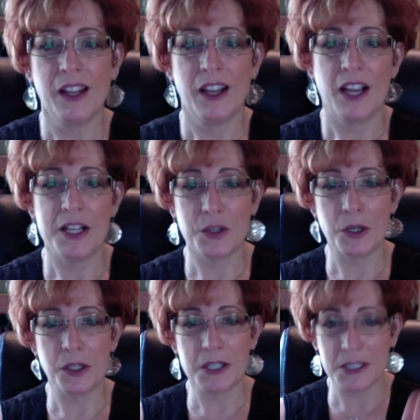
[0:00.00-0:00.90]
I
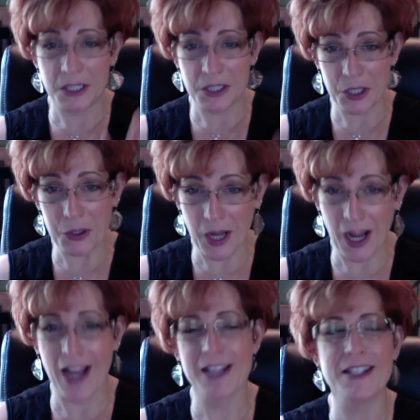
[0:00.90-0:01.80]
started listening to you
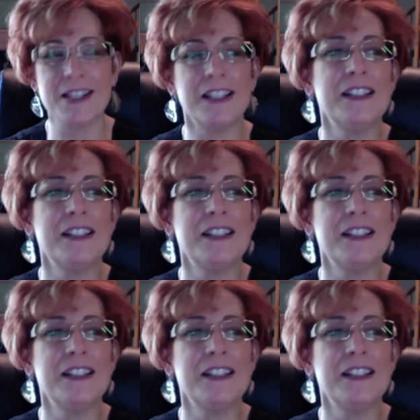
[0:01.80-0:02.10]
guys.